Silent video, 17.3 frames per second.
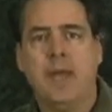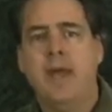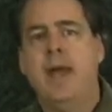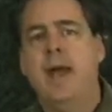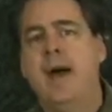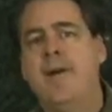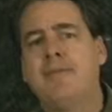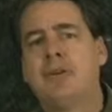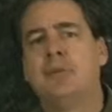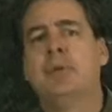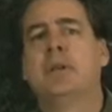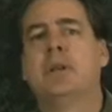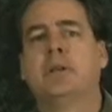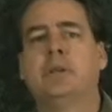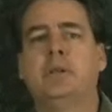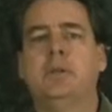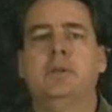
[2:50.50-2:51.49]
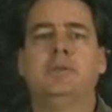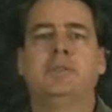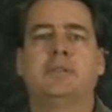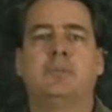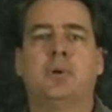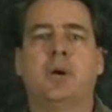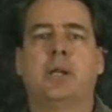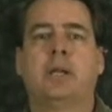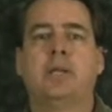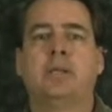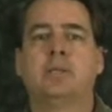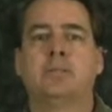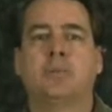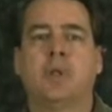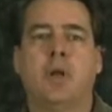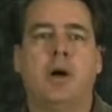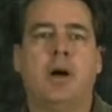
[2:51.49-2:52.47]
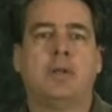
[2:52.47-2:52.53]
After being accused of breaking some
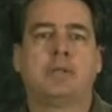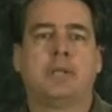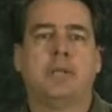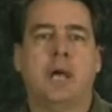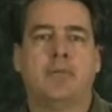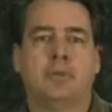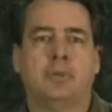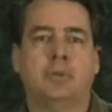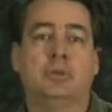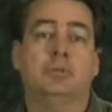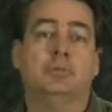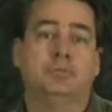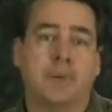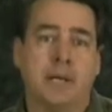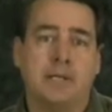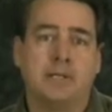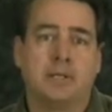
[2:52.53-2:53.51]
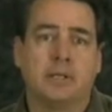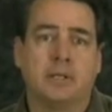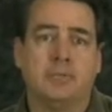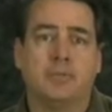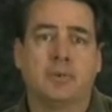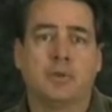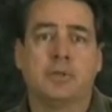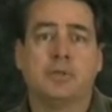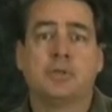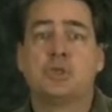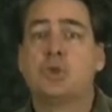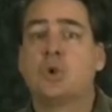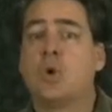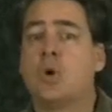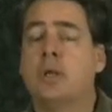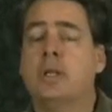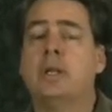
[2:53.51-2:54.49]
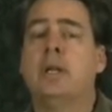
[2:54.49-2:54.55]
laws in Nauvoo, basically for
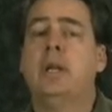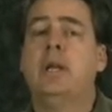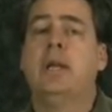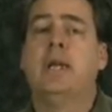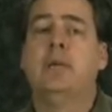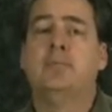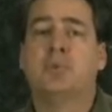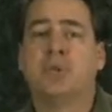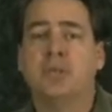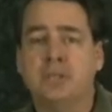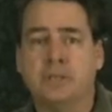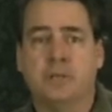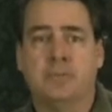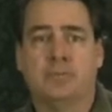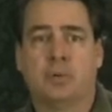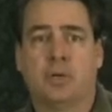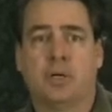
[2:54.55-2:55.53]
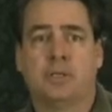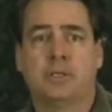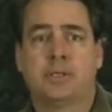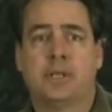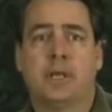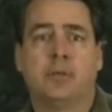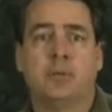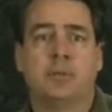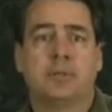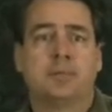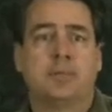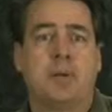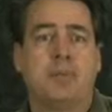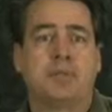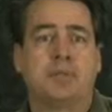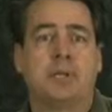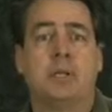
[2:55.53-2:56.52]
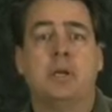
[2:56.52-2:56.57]
destroying a printing press that was
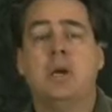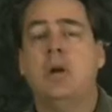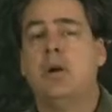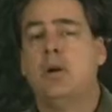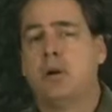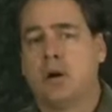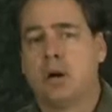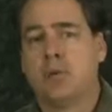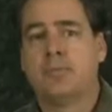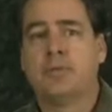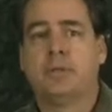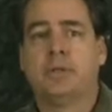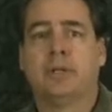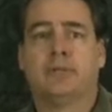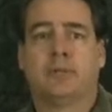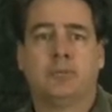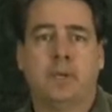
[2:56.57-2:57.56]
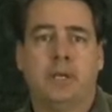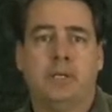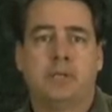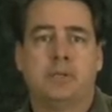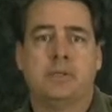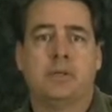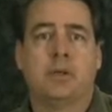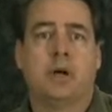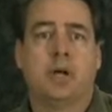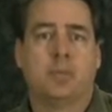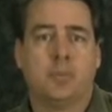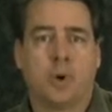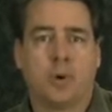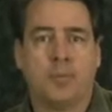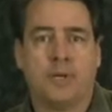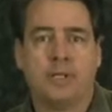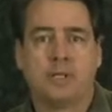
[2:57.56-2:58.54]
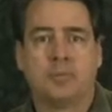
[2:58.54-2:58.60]
publishing harmful information on
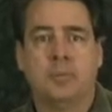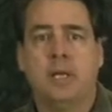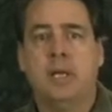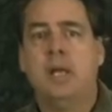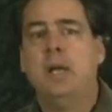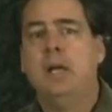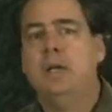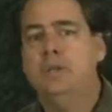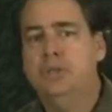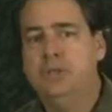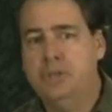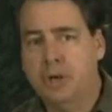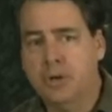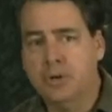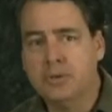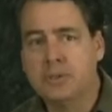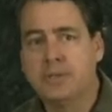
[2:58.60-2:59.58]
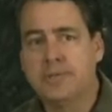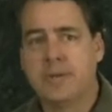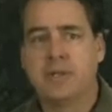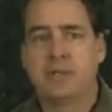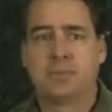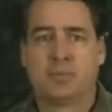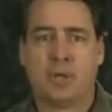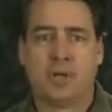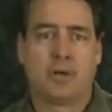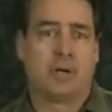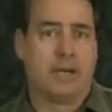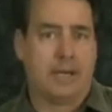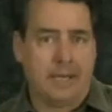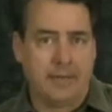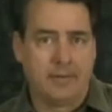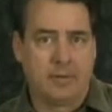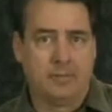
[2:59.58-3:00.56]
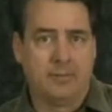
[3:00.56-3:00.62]
Mormonism, Joseph and his brother
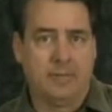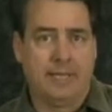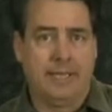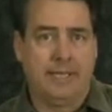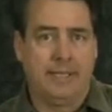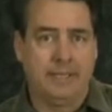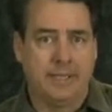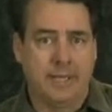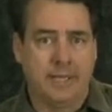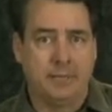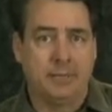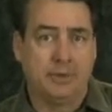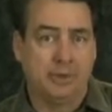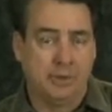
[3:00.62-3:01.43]
Hiram ended up in